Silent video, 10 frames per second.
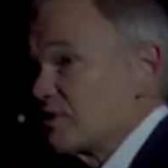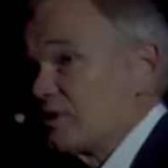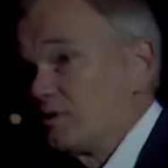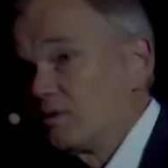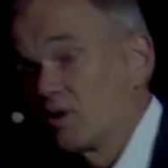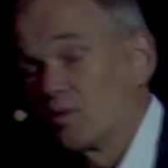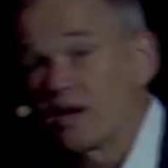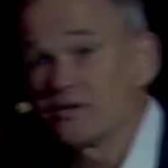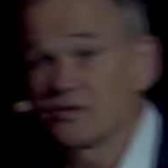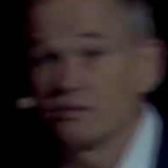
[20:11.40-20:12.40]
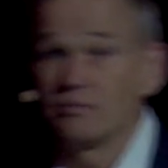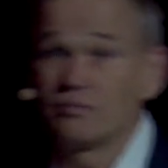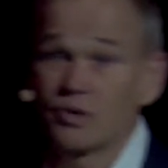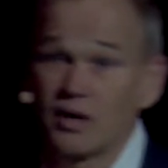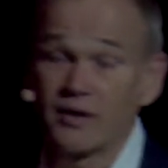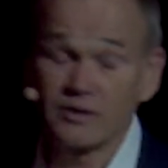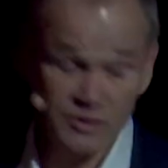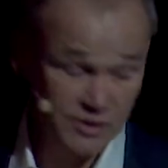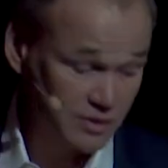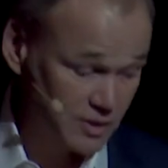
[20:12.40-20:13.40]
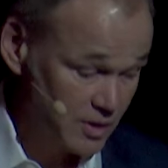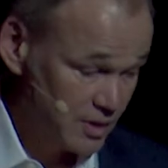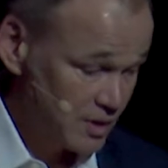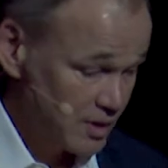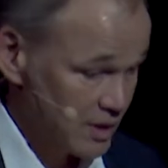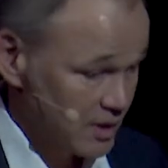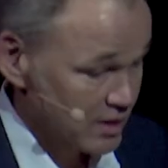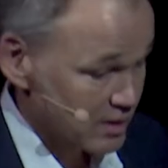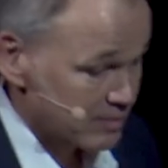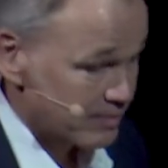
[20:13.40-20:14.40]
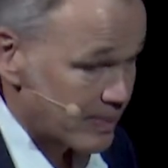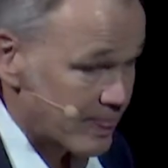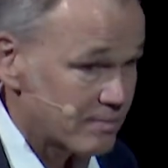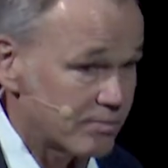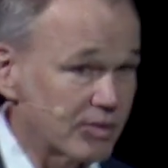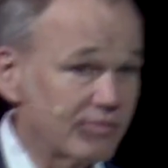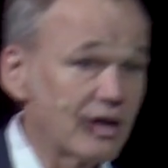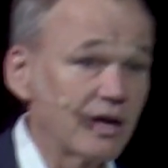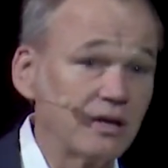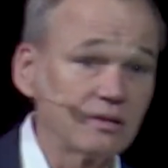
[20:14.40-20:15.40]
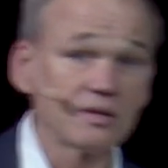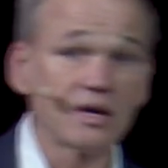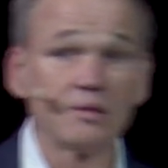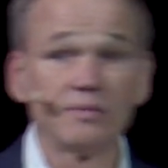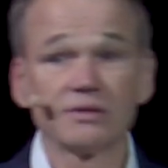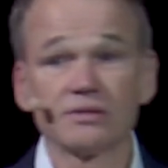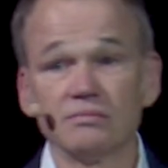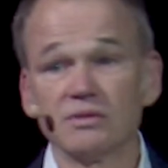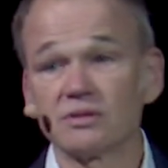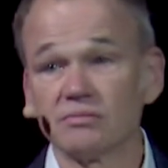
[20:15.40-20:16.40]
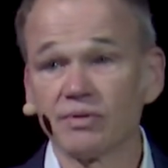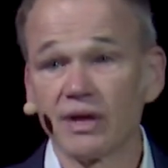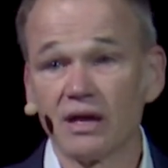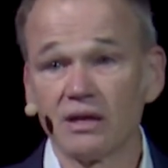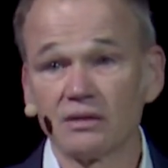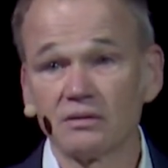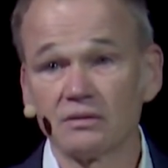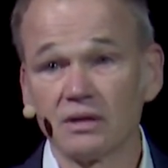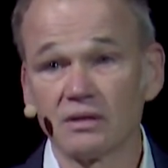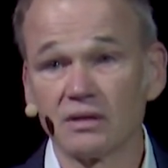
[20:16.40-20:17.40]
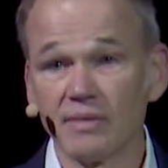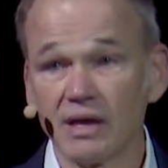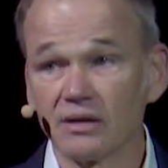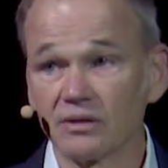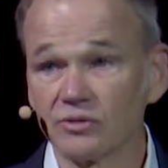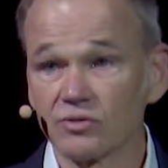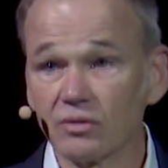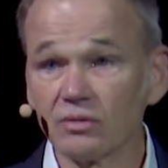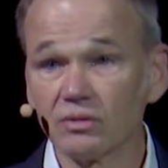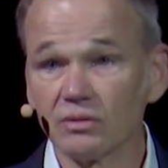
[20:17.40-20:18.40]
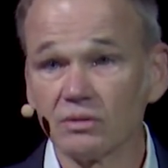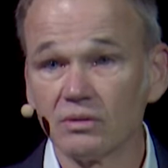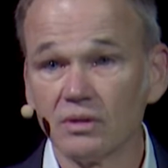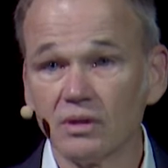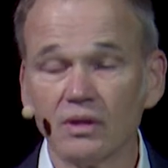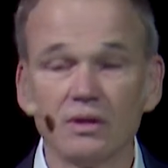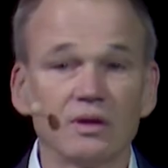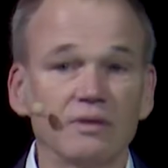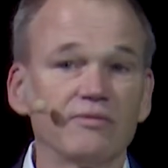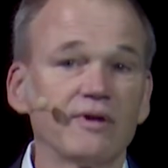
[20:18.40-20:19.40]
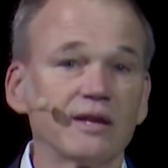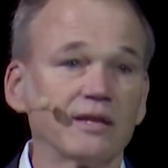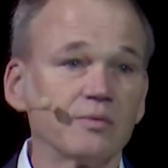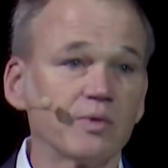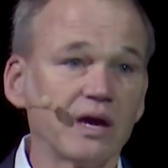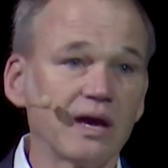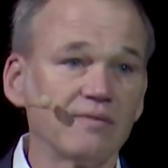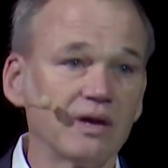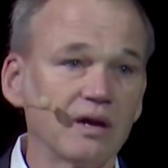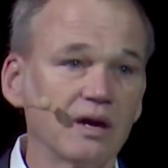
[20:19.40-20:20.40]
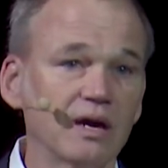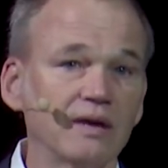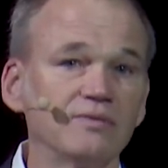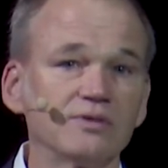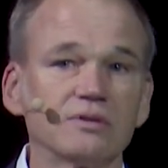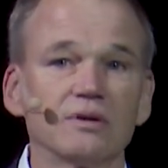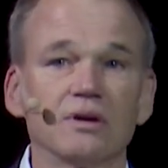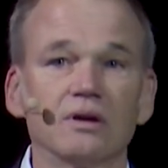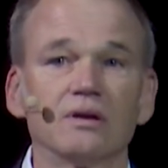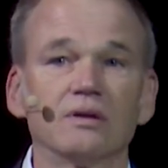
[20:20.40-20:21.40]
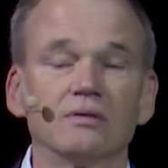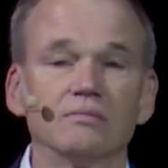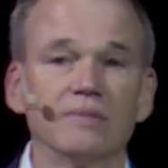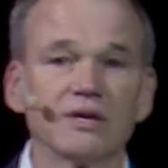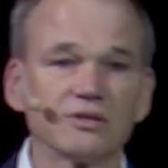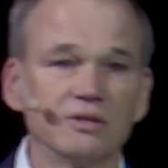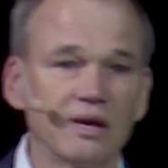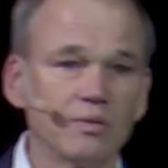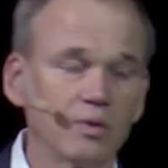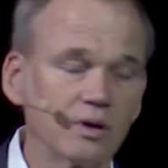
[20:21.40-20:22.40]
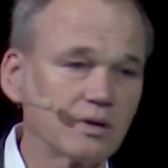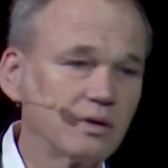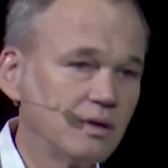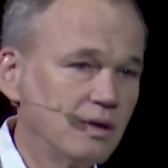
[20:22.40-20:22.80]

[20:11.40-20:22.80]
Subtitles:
and Horizon products provide autonomous mission planning and command and control. And finally, we have a Hivestar mesh network